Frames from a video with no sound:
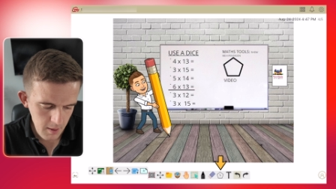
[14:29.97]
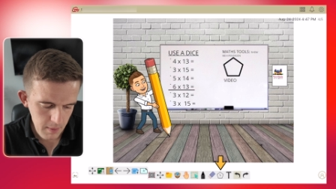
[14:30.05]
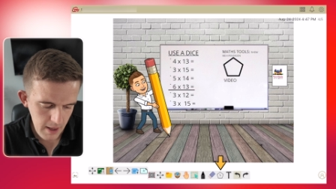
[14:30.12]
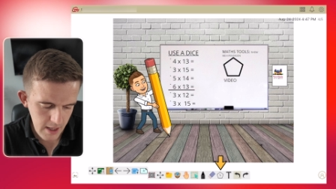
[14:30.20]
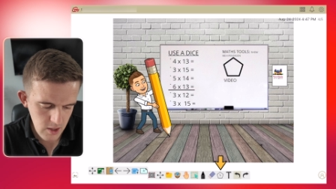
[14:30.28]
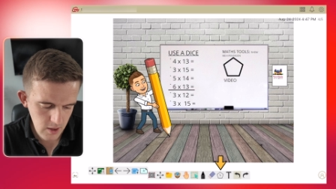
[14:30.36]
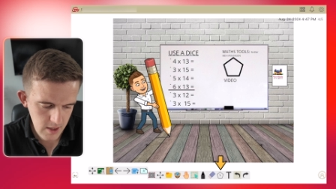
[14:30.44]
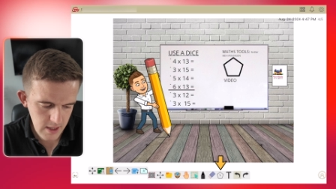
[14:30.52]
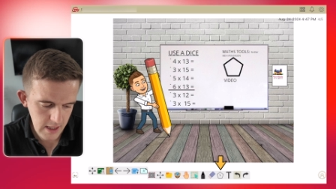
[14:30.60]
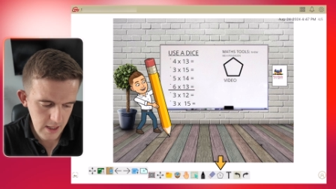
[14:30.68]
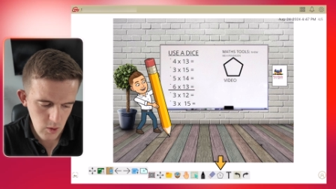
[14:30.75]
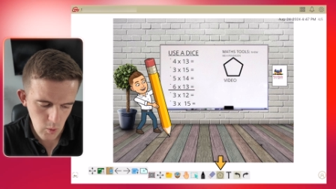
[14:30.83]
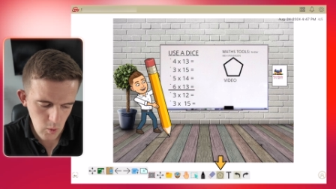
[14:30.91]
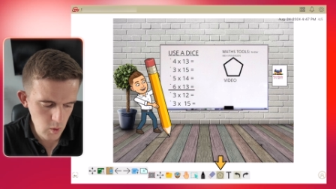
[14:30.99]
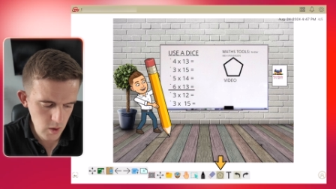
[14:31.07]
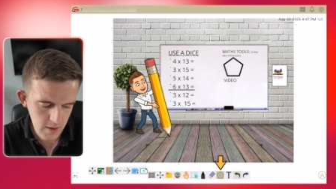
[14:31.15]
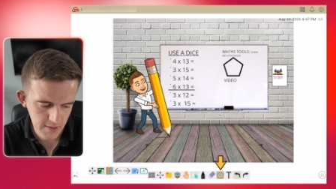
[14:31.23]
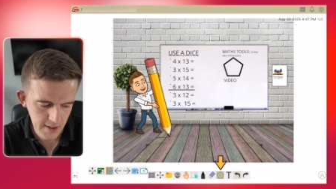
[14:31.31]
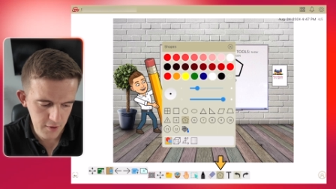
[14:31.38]
But as you can see, there's all
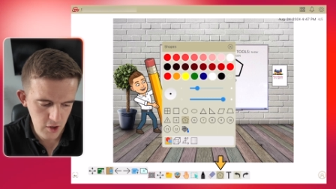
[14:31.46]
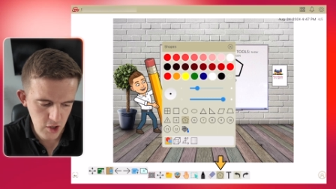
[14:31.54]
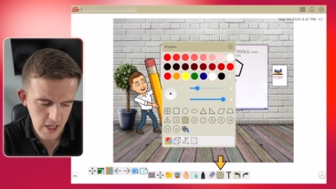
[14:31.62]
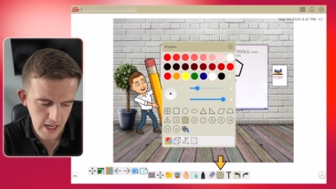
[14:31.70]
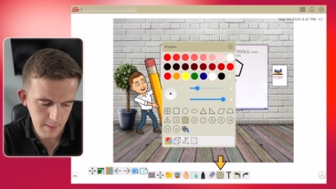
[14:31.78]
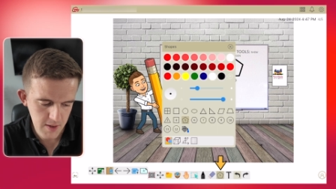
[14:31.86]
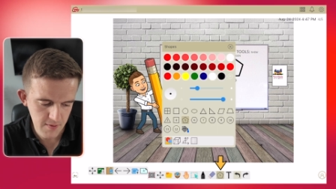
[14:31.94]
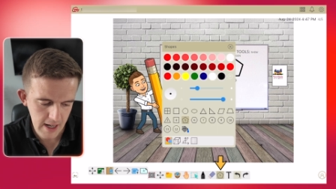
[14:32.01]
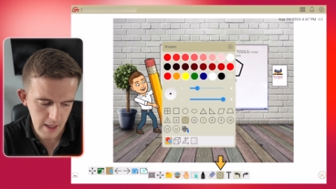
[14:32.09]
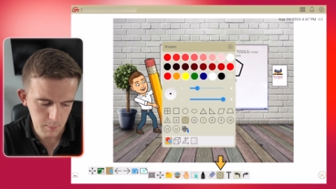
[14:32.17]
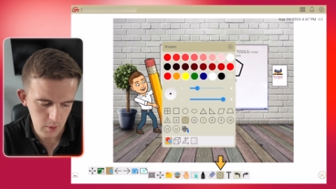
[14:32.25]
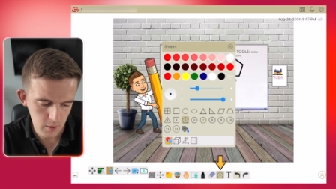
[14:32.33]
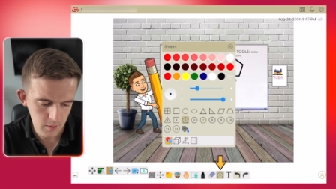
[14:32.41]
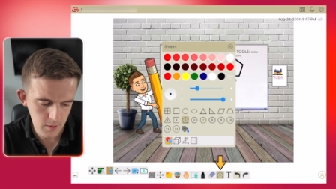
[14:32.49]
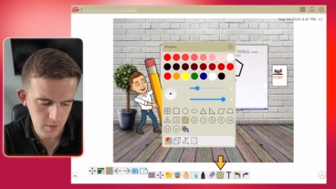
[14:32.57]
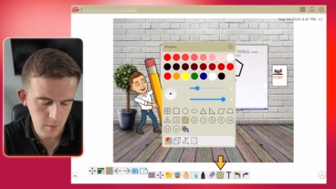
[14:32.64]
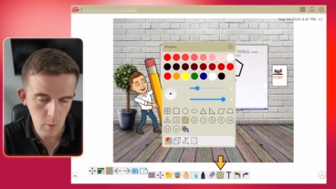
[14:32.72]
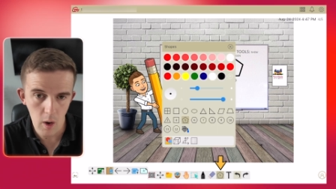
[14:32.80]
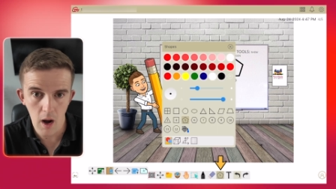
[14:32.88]
sorts of different shapes available.
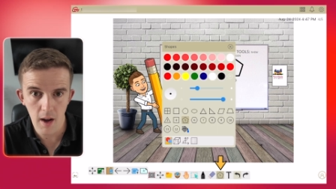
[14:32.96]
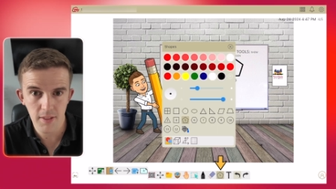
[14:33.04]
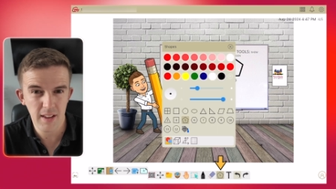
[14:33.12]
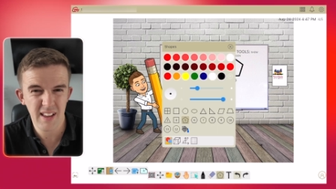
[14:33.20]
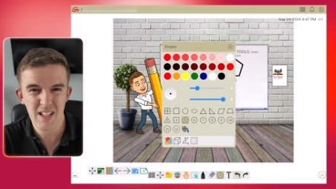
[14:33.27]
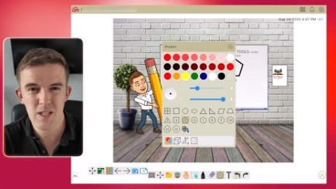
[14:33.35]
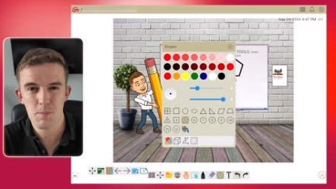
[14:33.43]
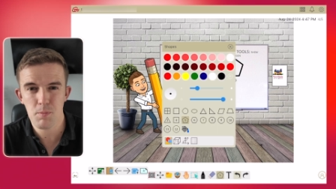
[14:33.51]
I think this is